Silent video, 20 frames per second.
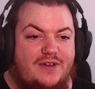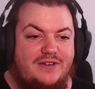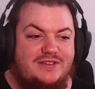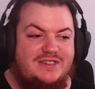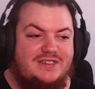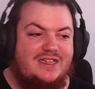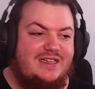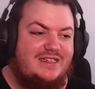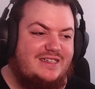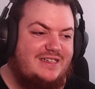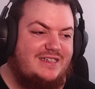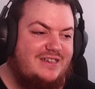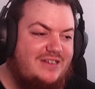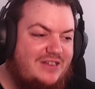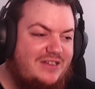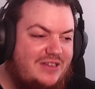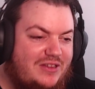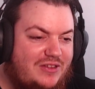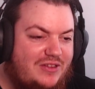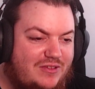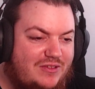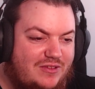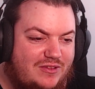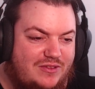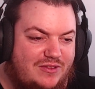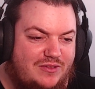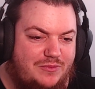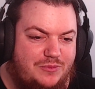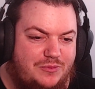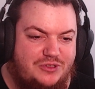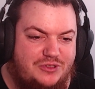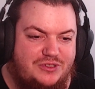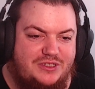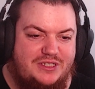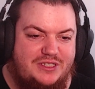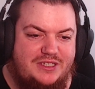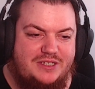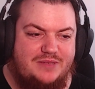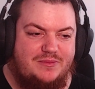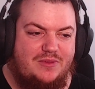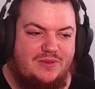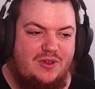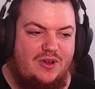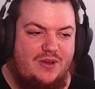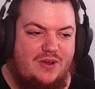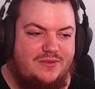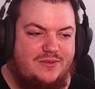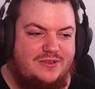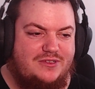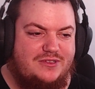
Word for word: he's like in a museum library